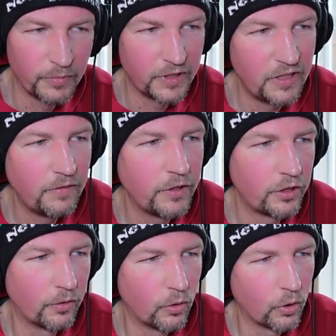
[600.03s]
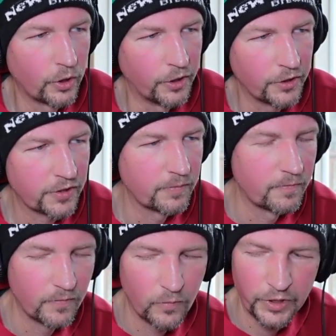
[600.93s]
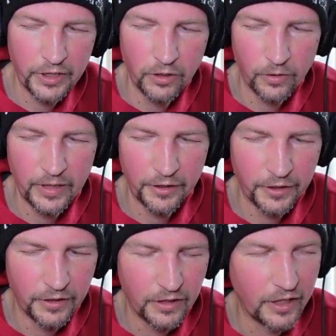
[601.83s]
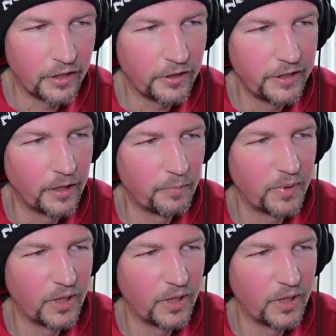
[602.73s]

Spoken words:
the TV show Hoarders where they go around and clean up.